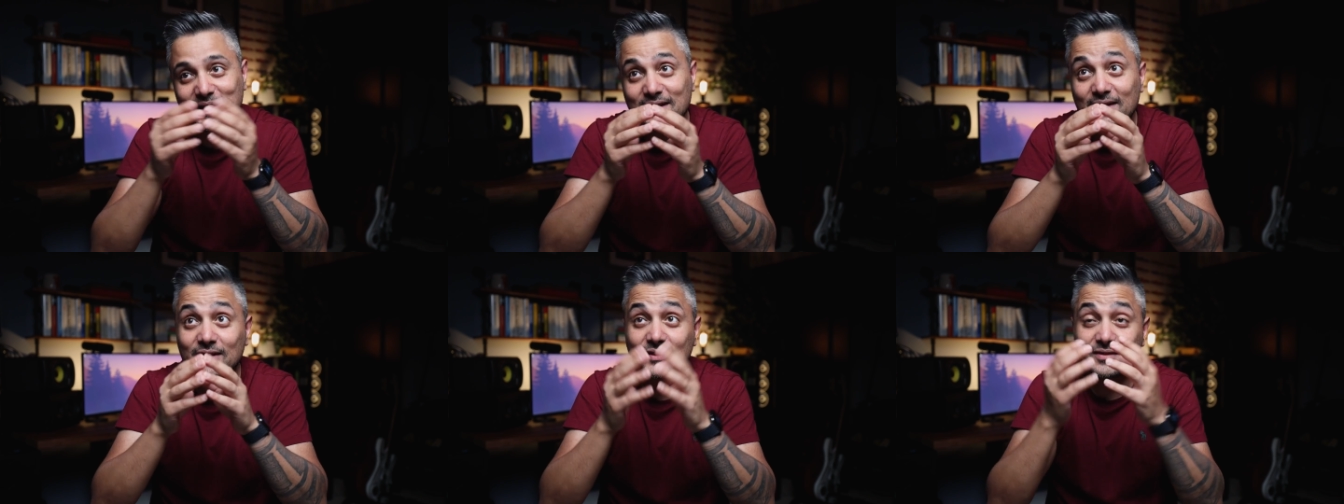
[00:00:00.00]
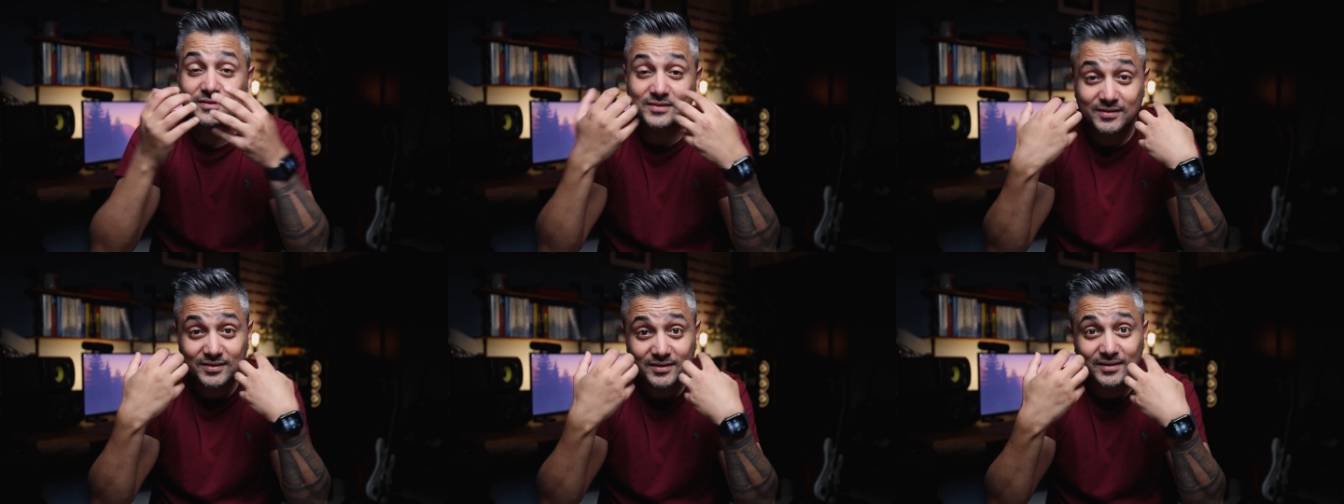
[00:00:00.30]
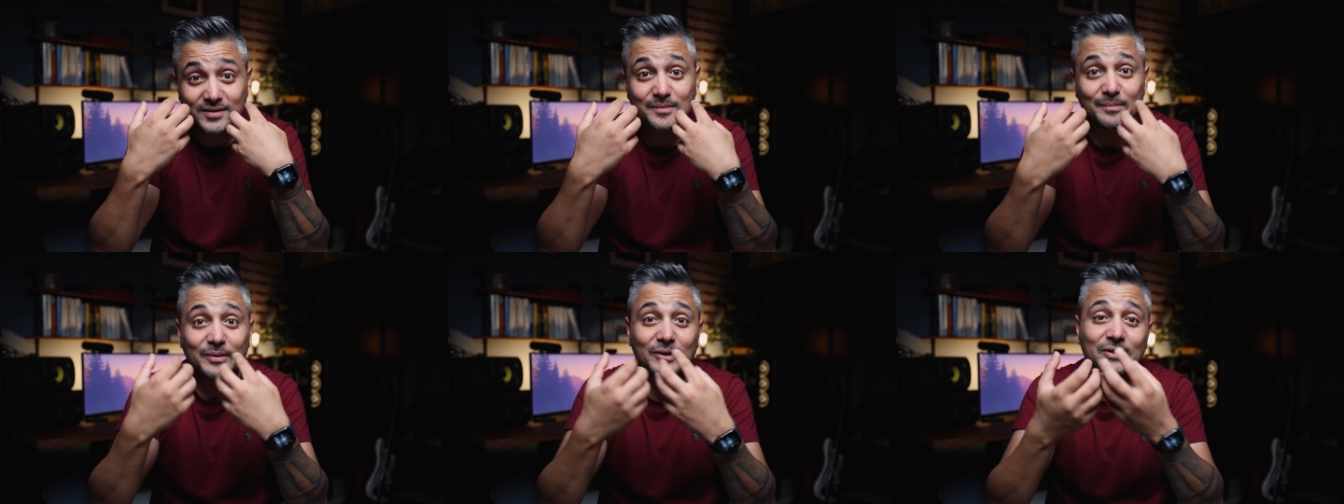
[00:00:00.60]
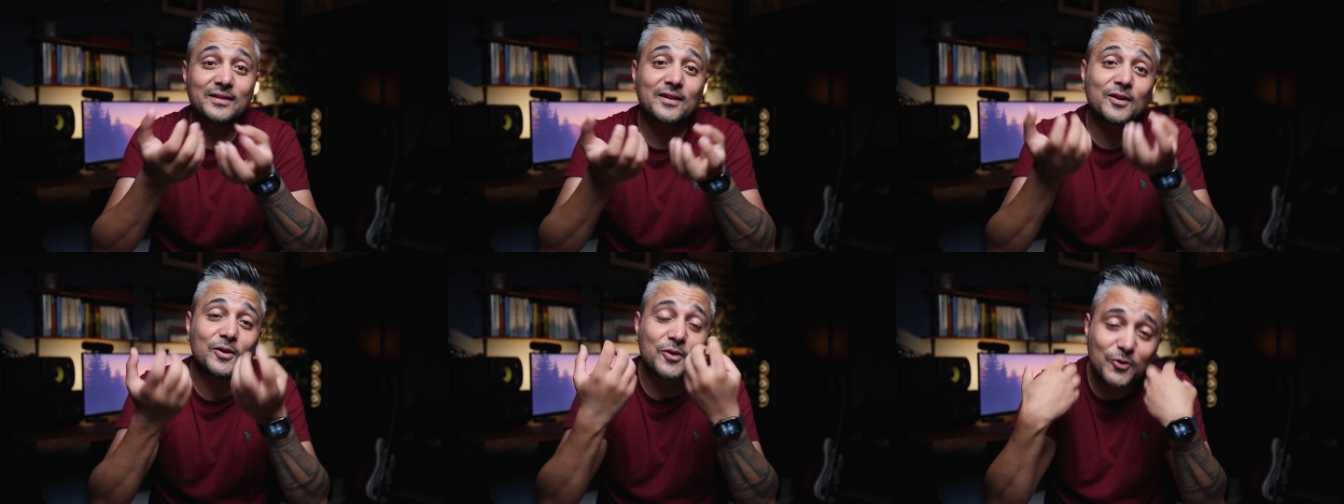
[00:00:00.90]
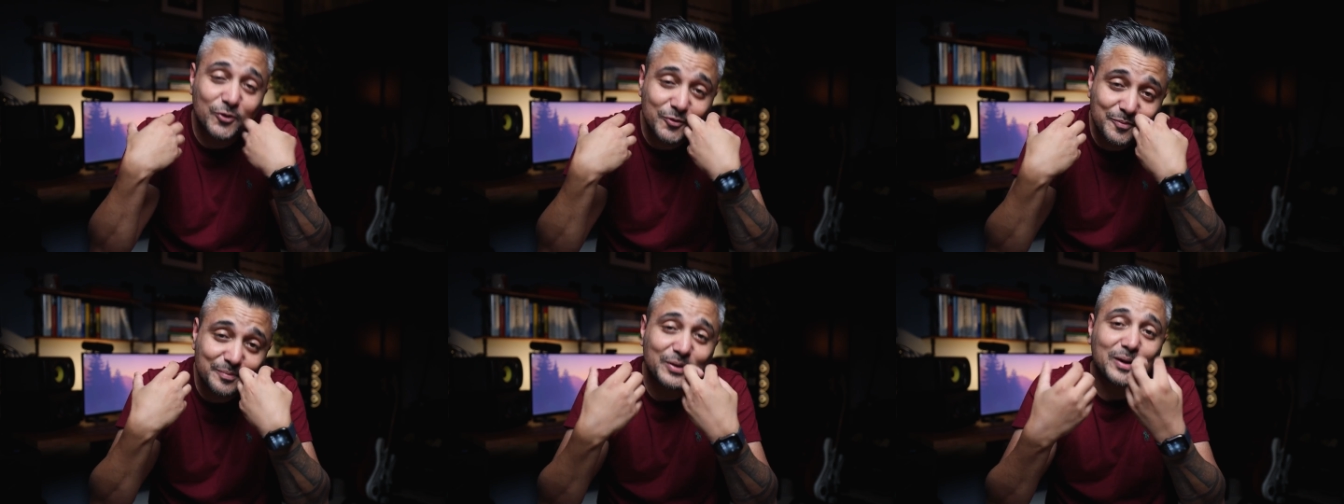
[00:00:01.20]
They're concerned about their
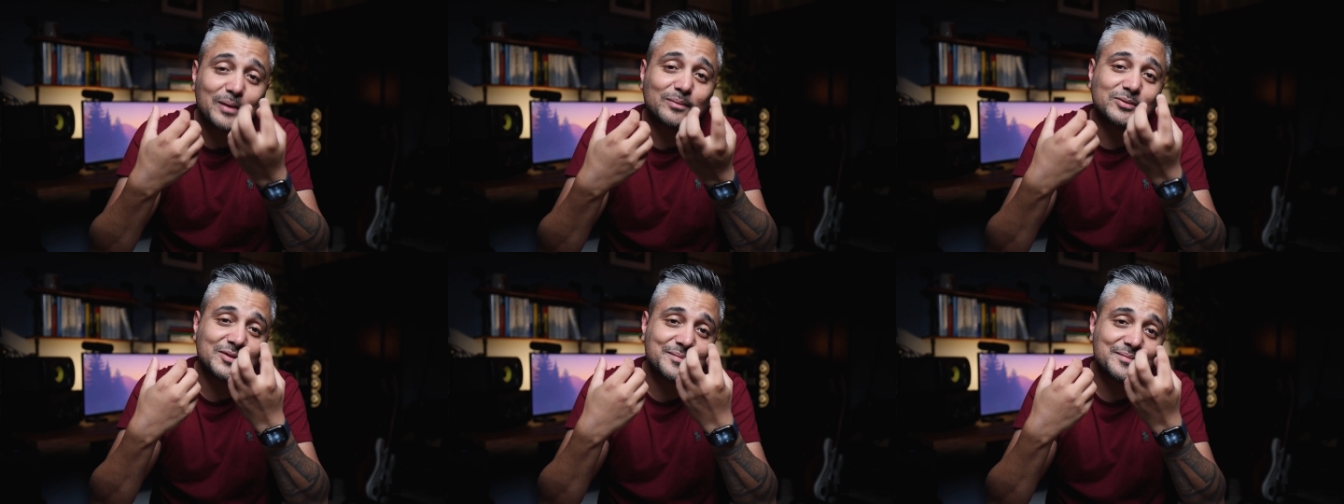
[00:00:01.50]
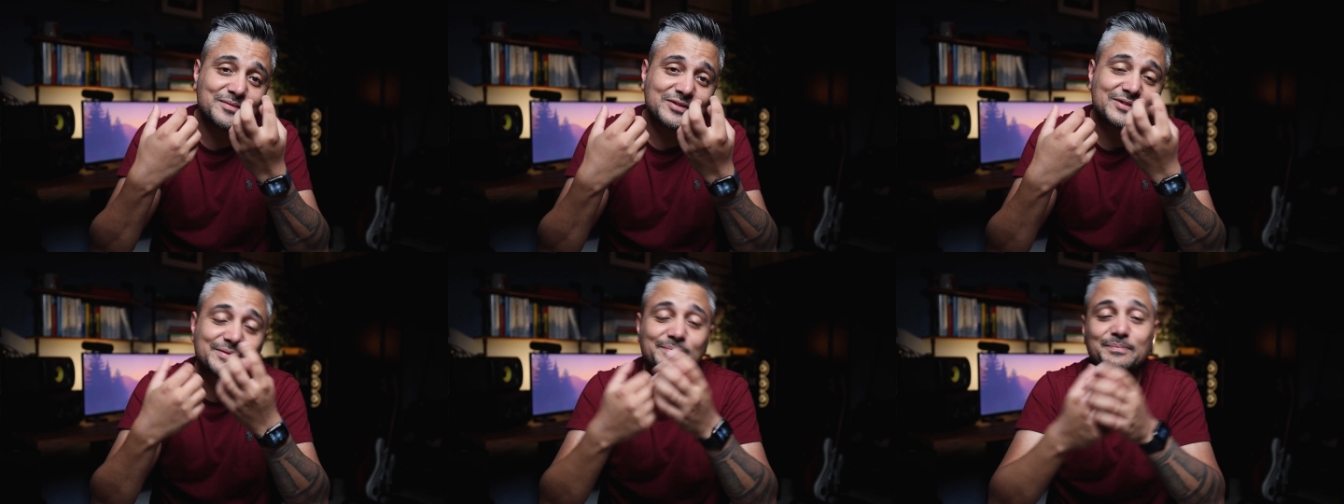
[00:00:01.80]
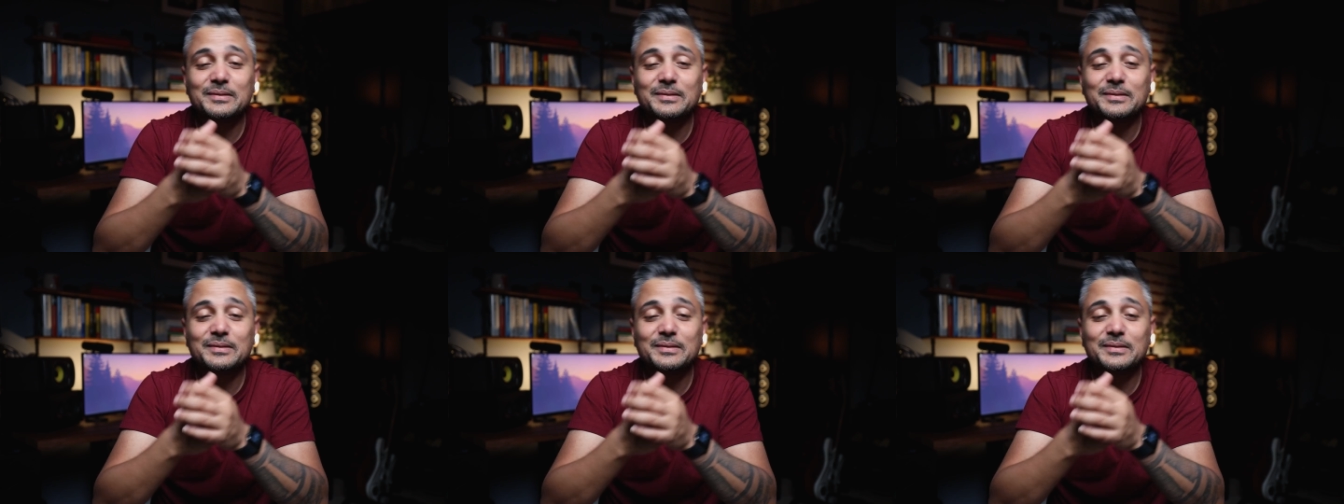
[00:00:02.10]
own problems.